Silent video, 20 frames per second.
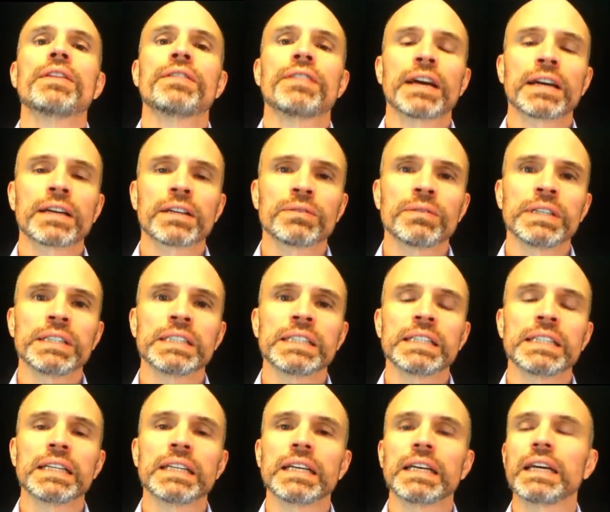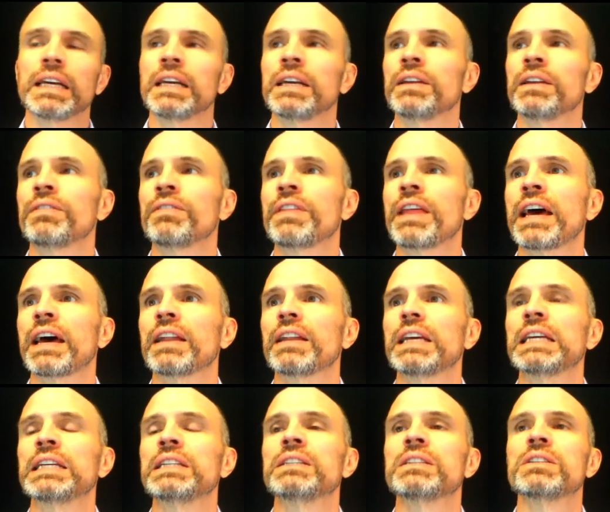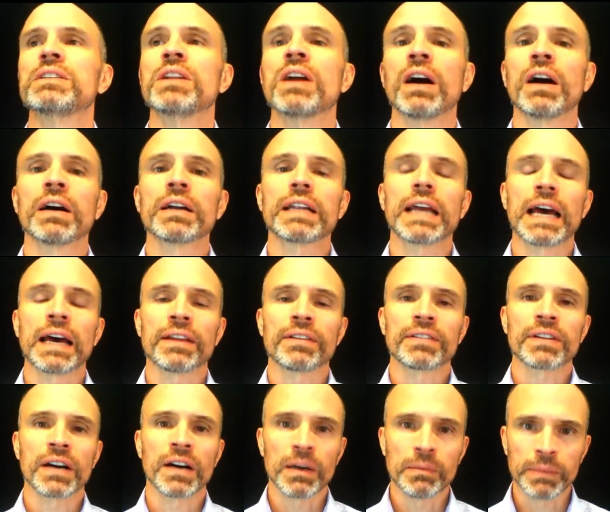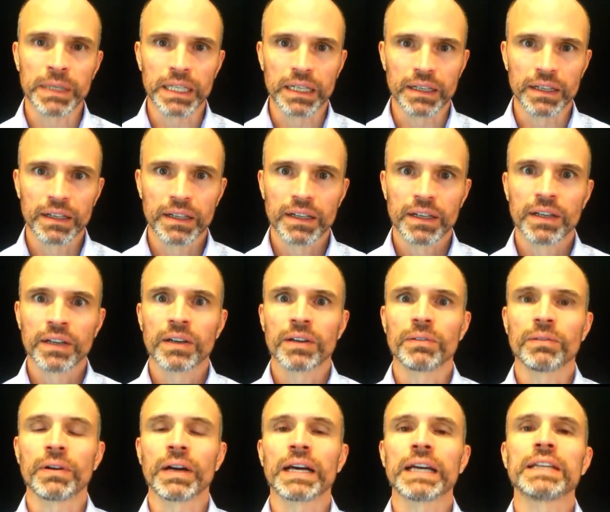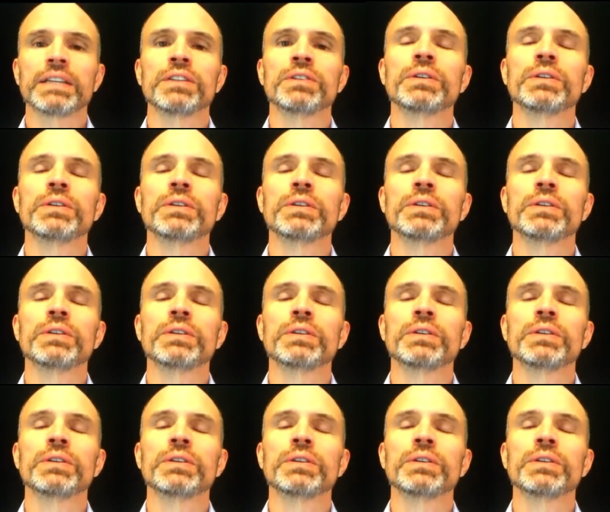The second reason is that it's not as common, right?